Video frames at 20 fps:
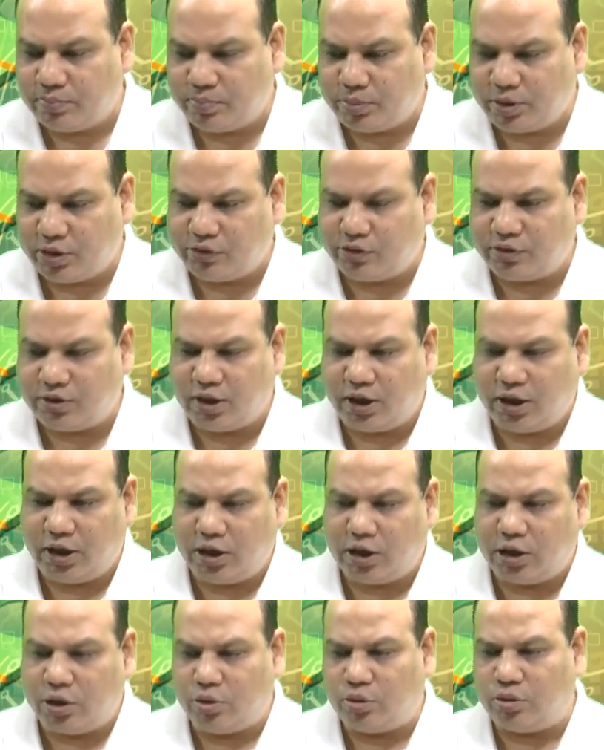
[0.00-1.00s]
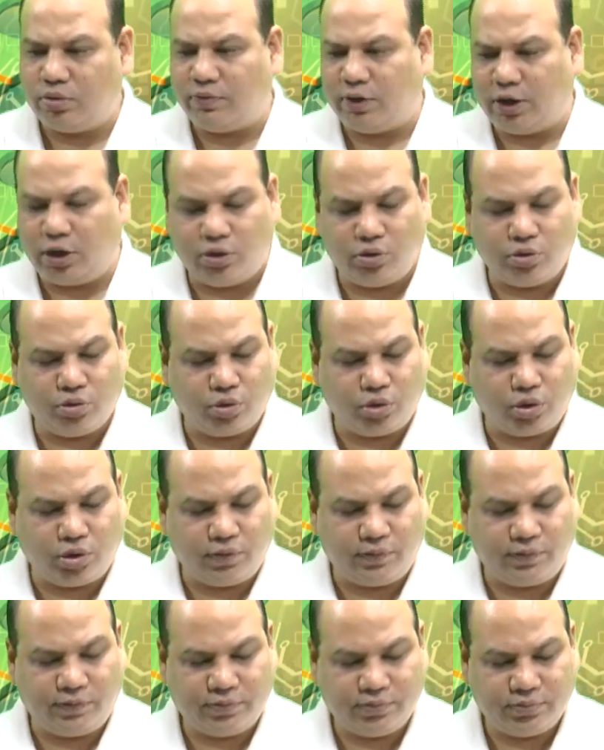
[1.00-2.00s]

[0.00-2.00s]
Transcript: plus standalone value of